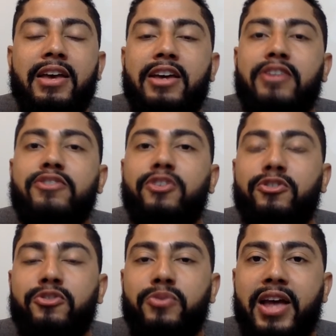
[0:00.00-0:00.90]
and it starts
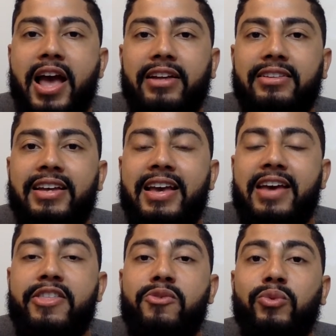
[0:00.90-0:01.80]
to react.
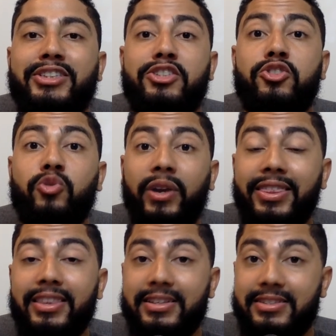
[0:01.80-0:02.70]
And then what
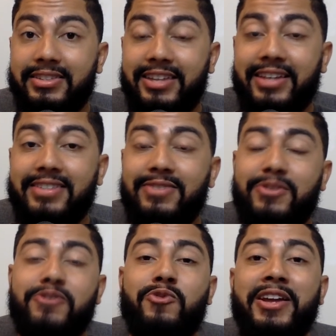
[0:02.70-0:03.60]
strengthens, yes,
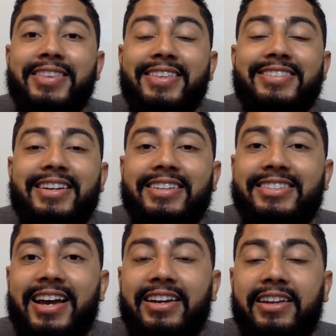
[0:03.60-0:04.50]
what strengthens that
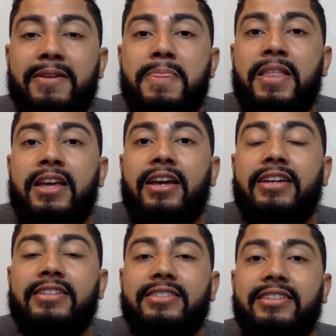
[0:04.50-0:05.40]
anxiety
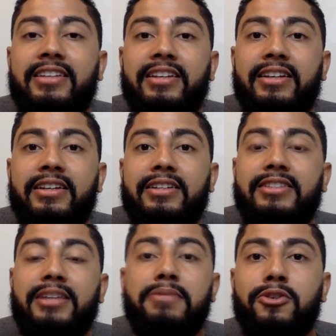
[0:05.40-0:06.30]
is the
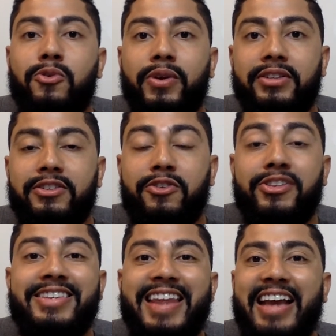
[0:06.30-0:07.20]
subsequent, you know,
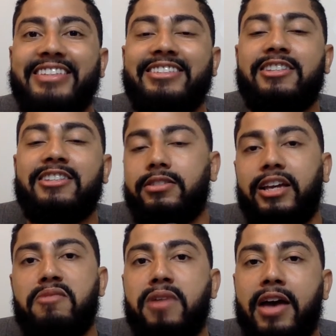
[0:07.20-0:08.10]
the next thoughts that
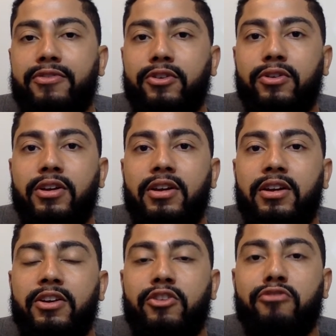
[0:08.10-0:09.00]
come after.
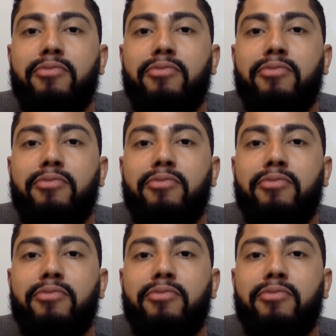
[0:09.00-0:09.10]
You know,